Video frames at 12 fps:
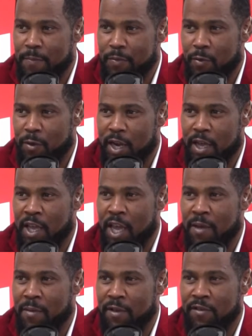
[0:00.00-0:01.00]
when they
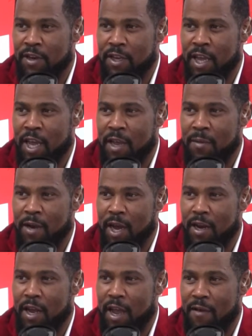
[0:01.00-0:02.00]
came into the game
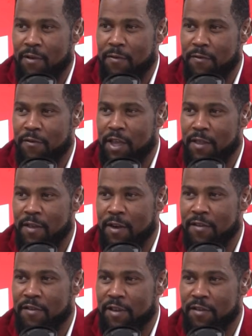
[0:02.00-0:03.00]
not having faith in the
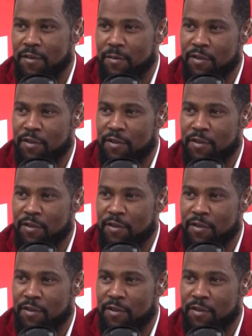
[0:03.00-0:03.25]
system.